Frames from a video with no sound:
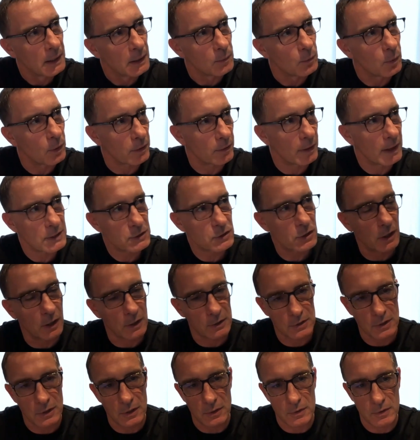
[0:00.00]
What they're actually
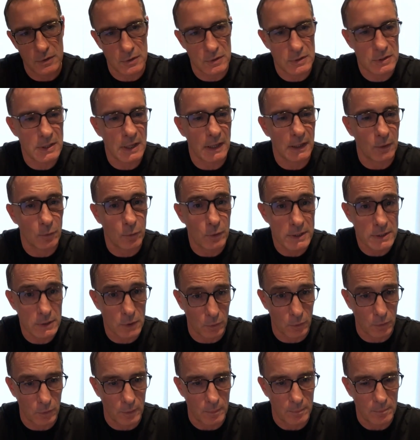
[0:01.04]
asking you to do is take a risk
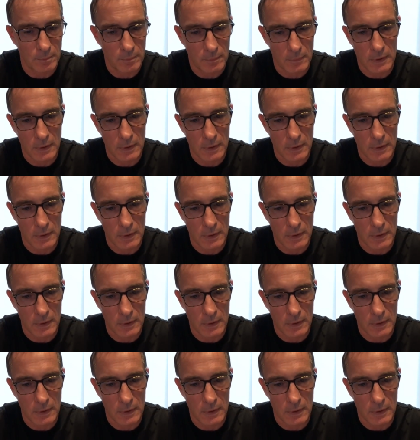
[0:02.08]
on them.